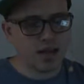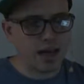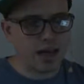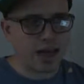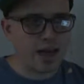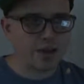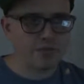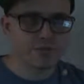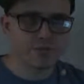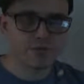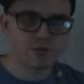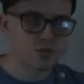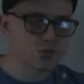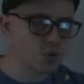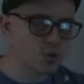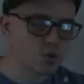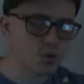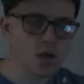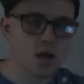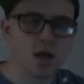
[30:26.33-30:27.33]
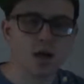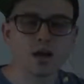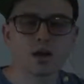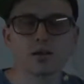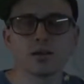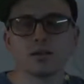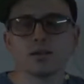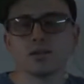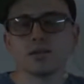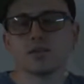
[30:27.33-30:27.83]
after so
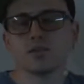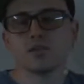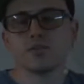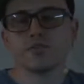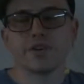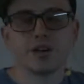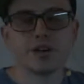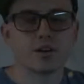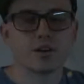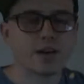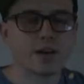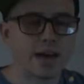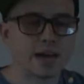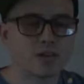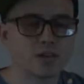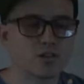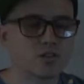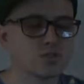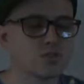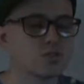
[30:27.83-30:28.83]
long, Pharaoh had a